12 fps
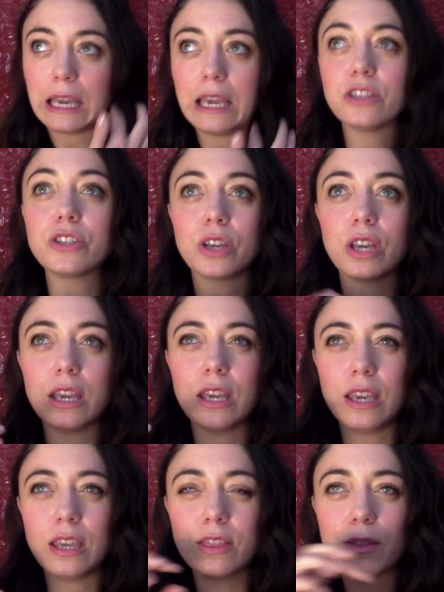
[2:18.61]
it's
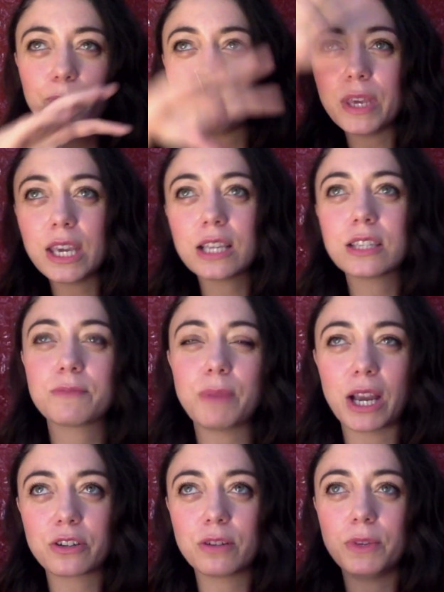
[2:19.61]
in the big
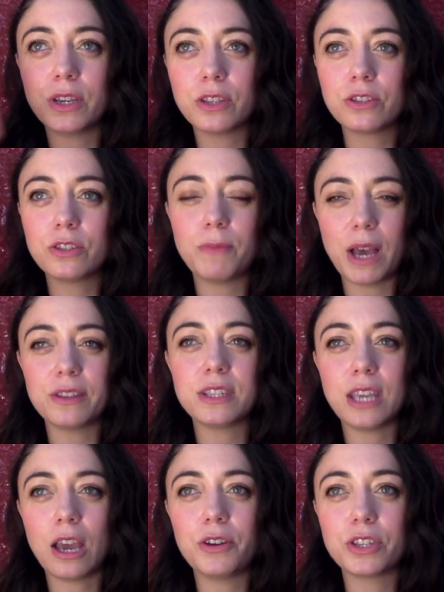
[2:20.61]
spectrum you can zoom out and
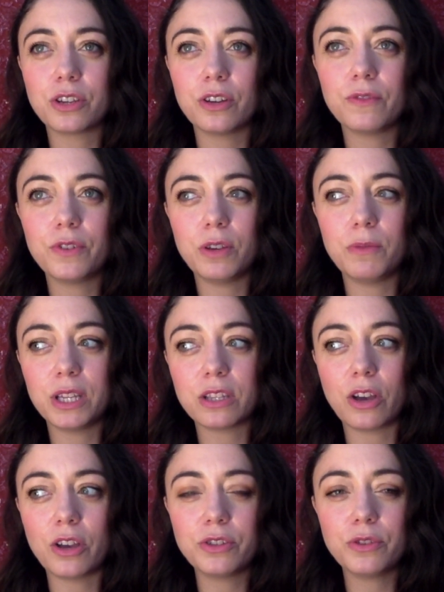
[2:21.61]
see how it's good for you but
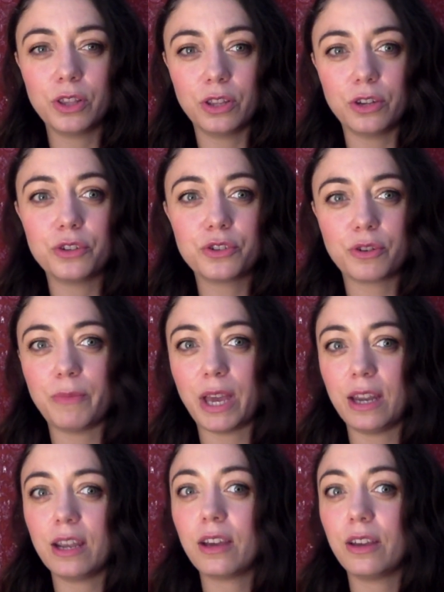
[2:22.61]
it's also a little
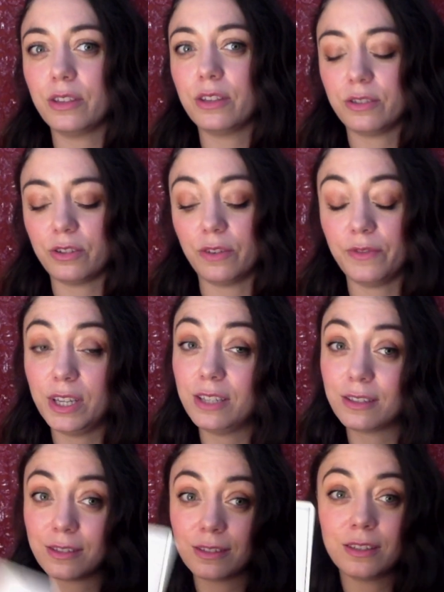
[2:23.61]
traumatic on the
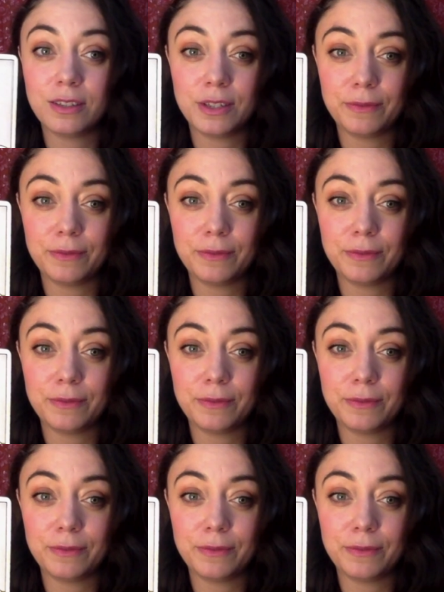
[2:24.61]
surface